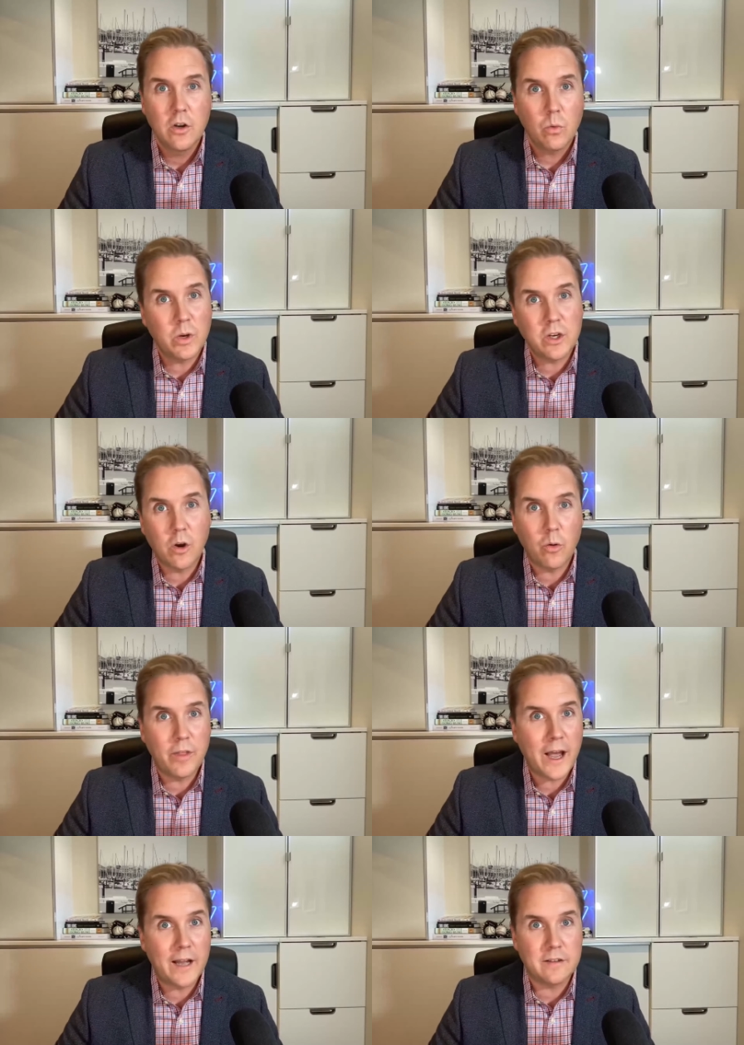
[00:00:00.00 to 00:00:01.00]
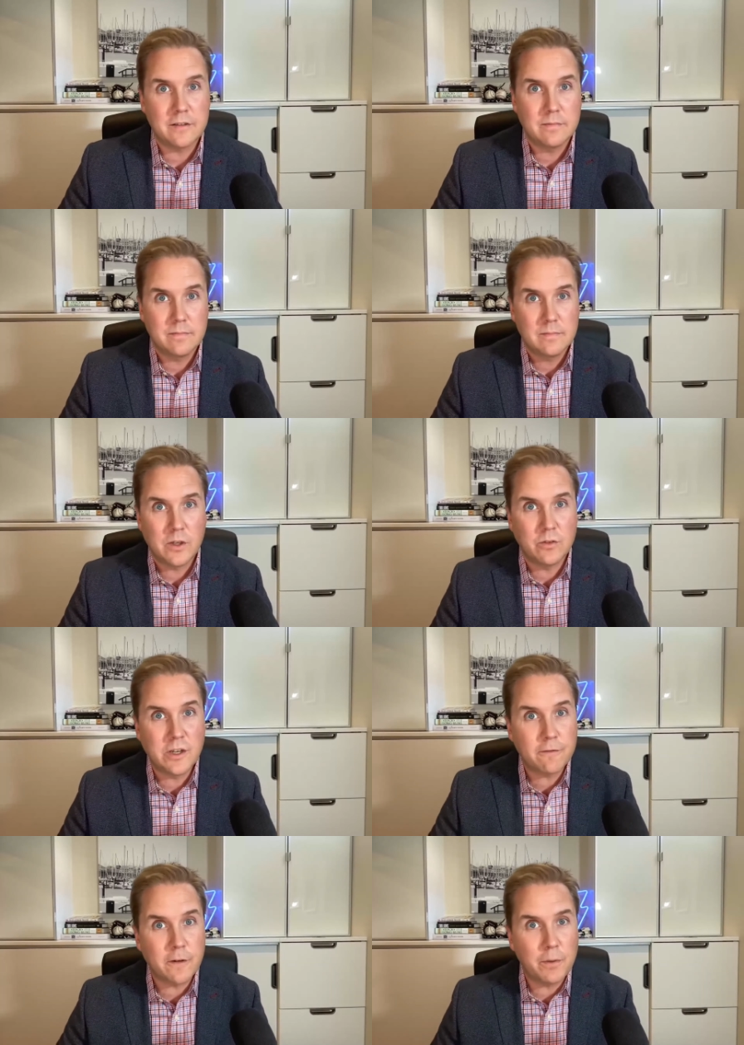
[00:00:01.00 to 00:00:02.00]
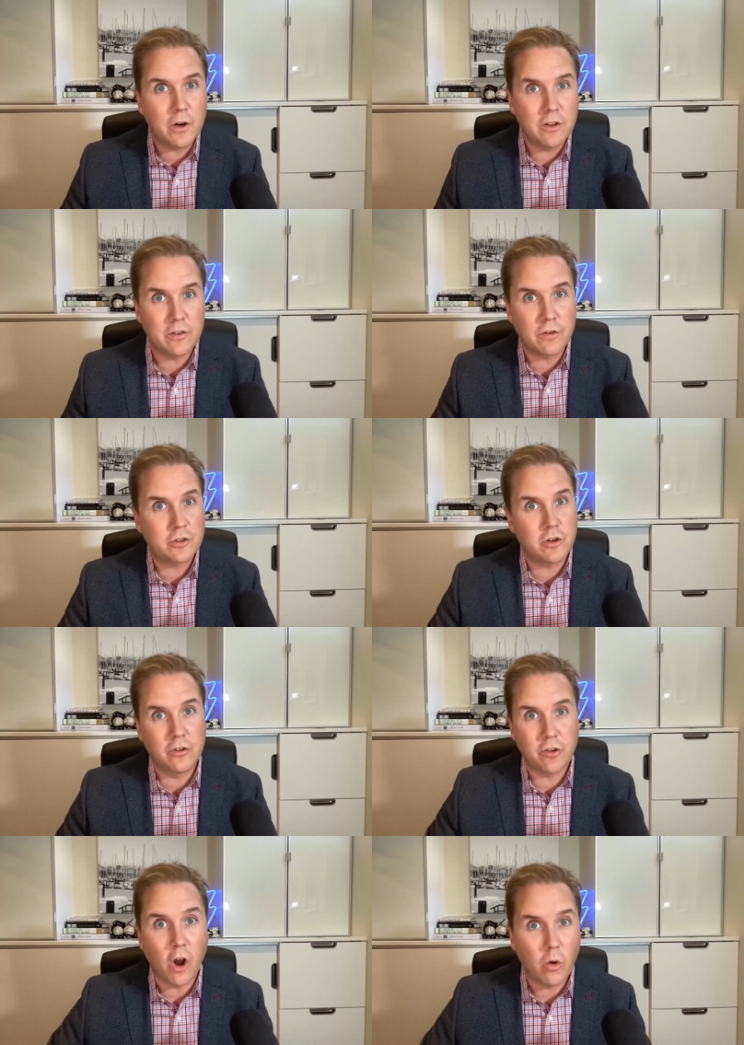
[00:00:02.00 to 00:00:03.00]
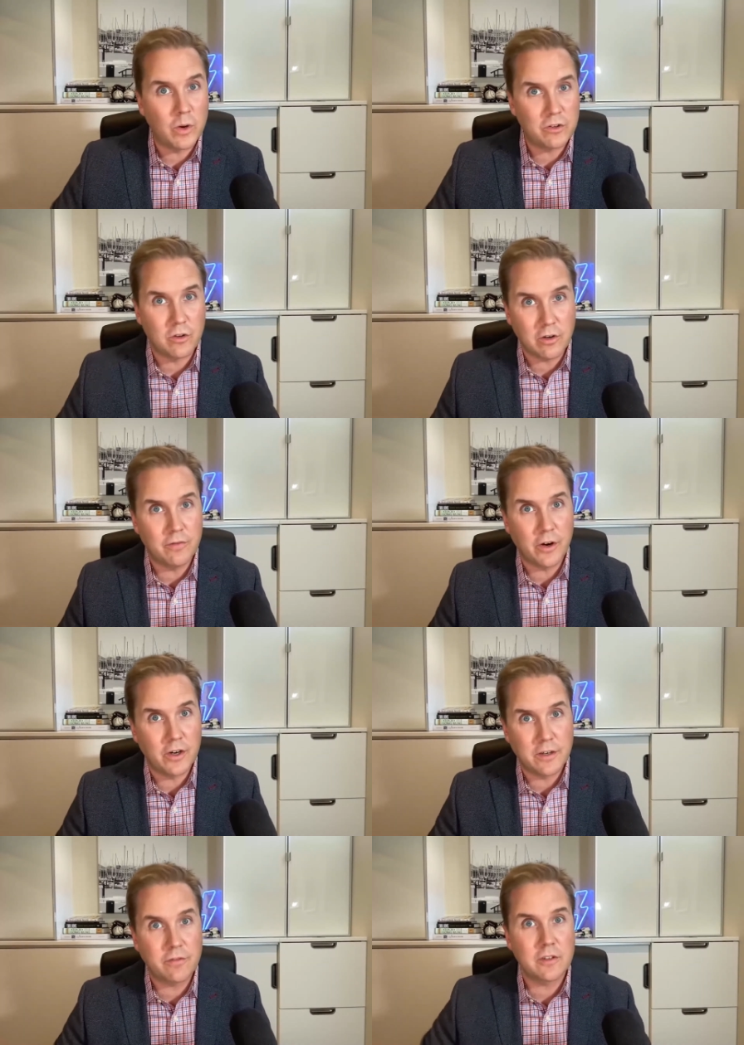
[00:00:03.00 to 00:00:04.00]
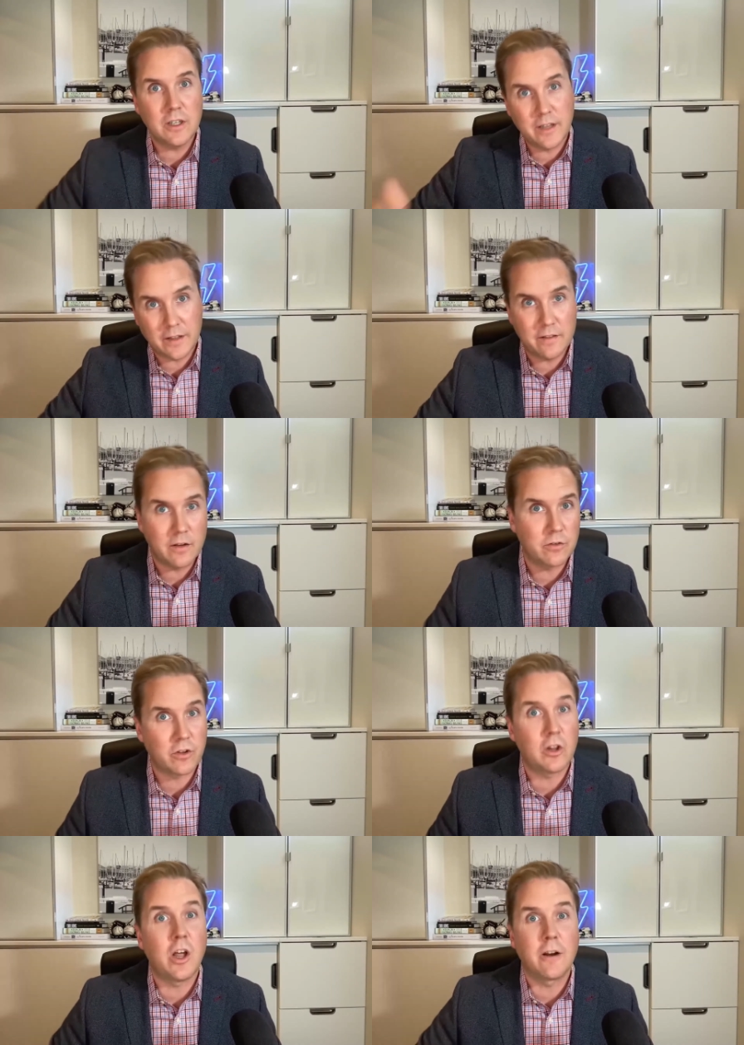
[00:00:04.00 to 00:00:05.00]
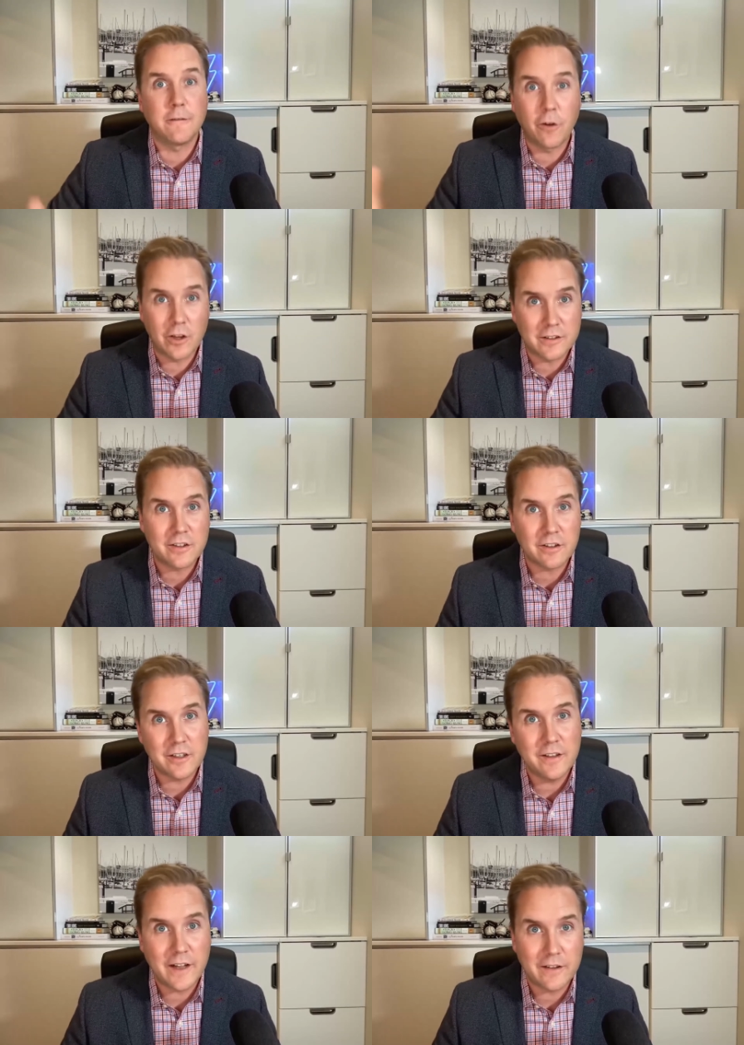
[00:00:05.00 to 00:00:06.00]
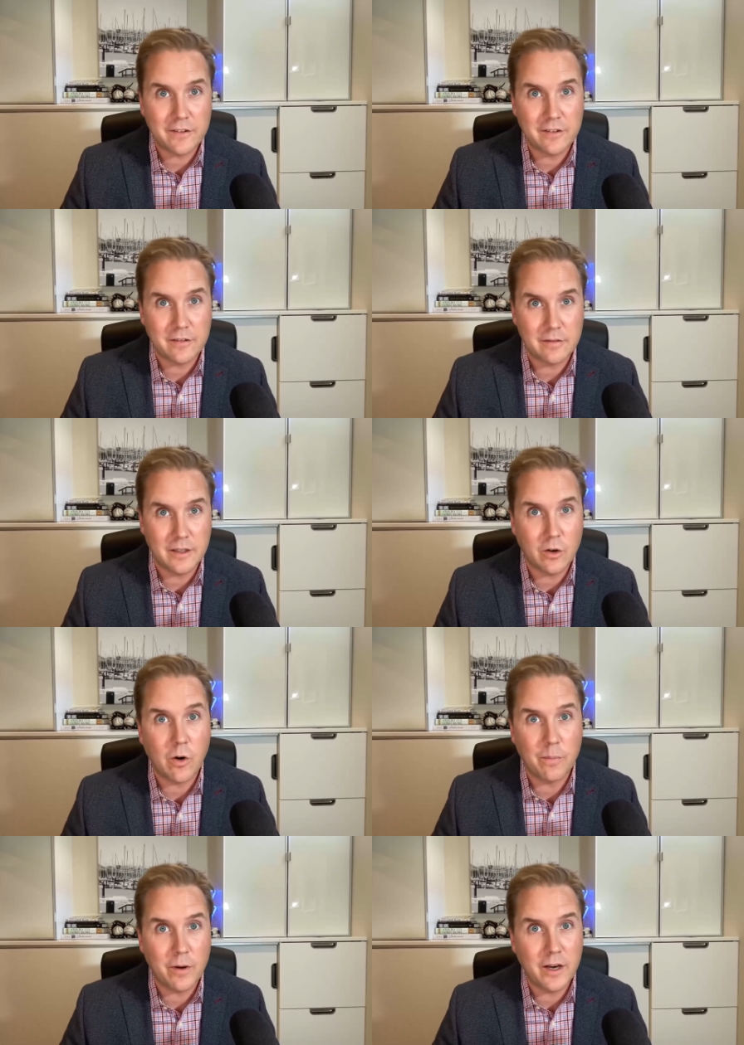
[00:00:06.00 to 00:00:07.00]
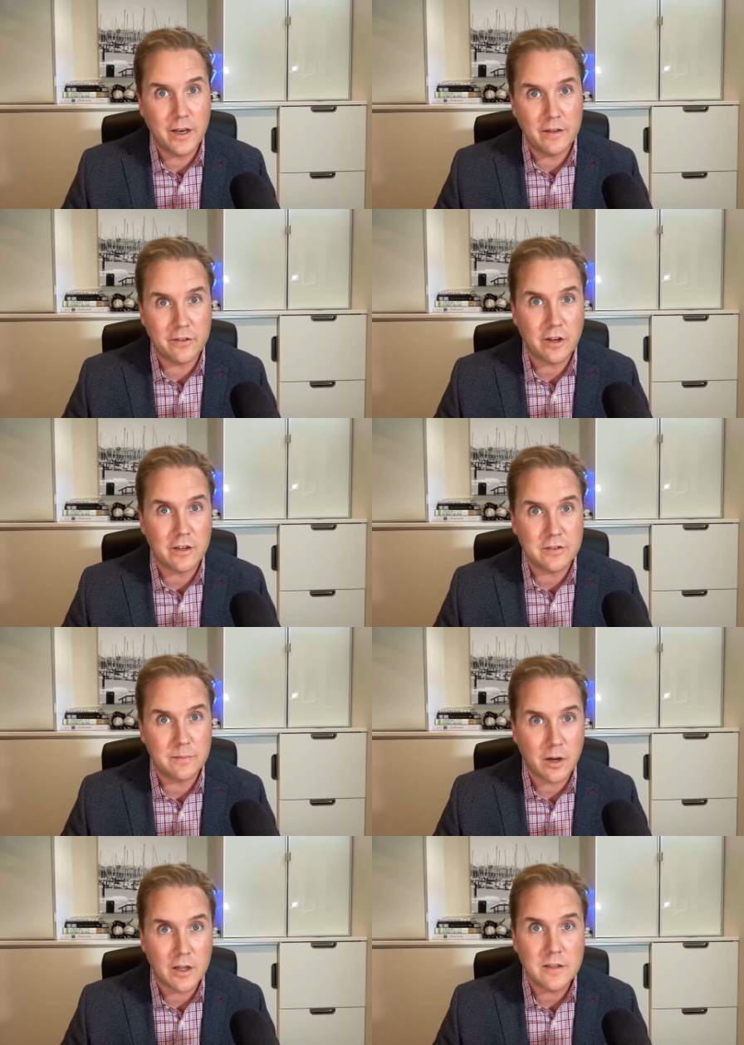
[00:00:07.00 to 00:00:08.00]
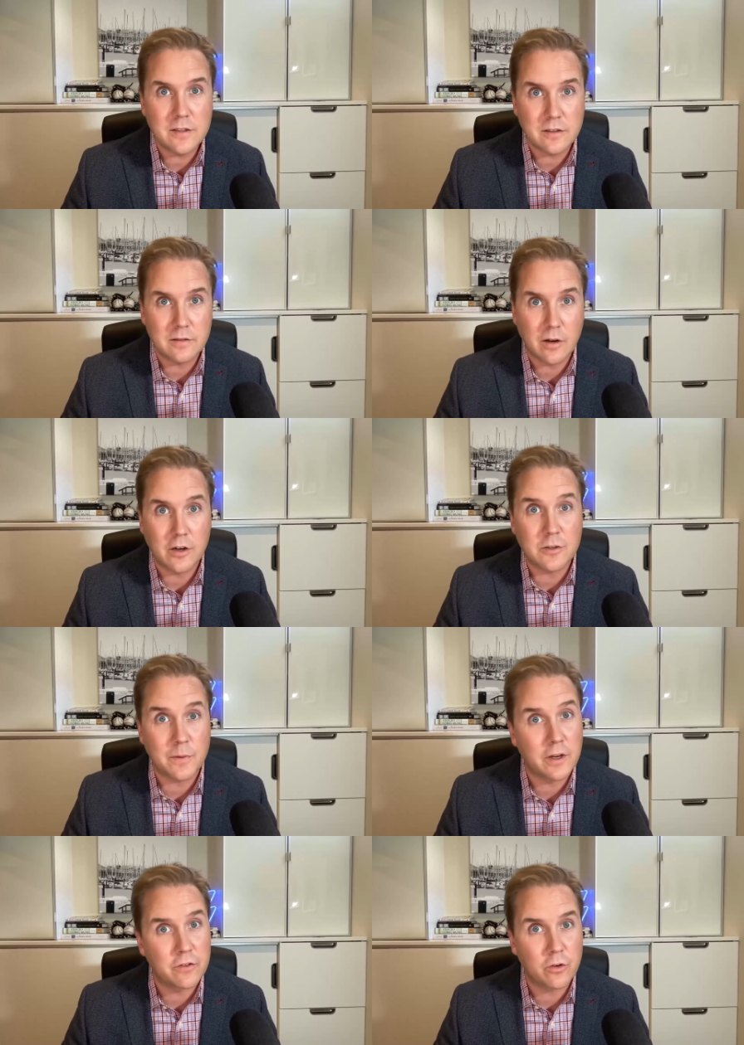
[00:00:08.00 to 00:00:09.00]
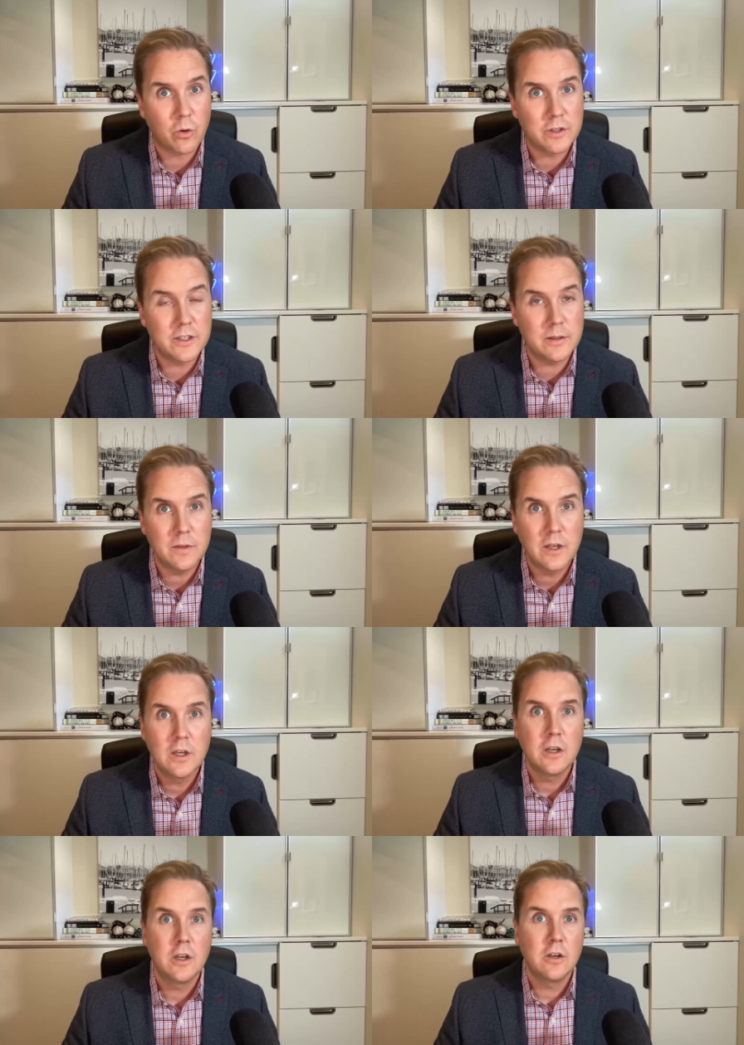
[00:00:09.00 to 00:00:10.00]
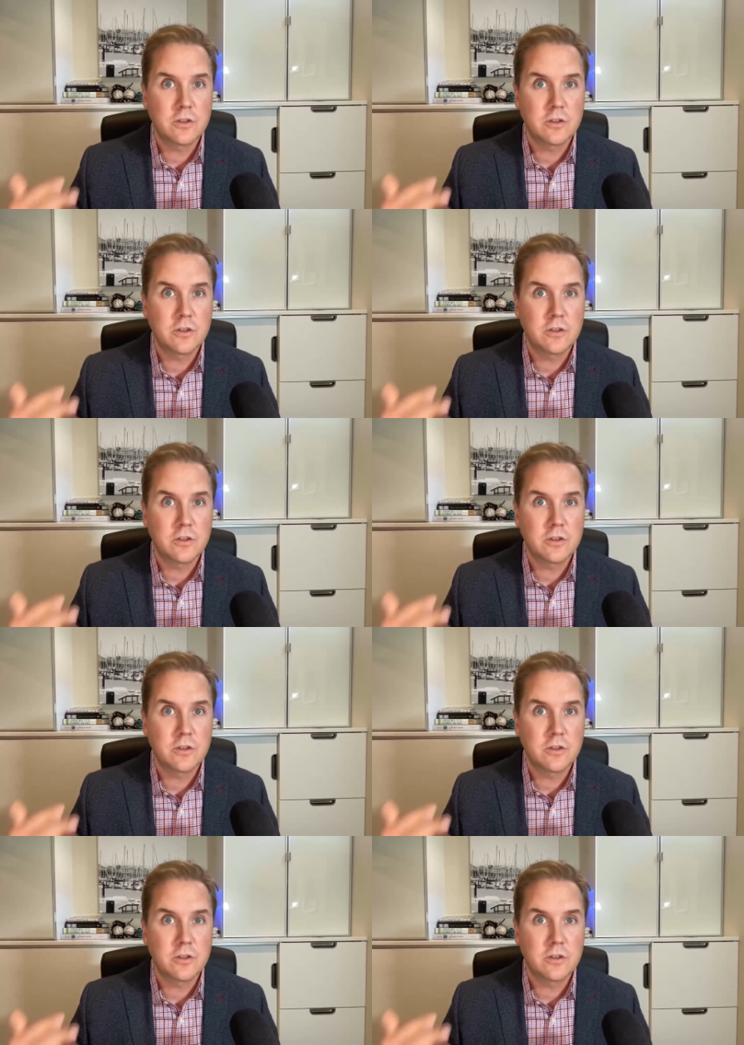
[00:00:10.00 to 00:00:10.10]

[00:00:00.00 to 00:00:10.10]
We know that, you know, different periods of returns always look very differently. There's a lot of volatility that's incorporated in stocks and bonds and our experience in holding them.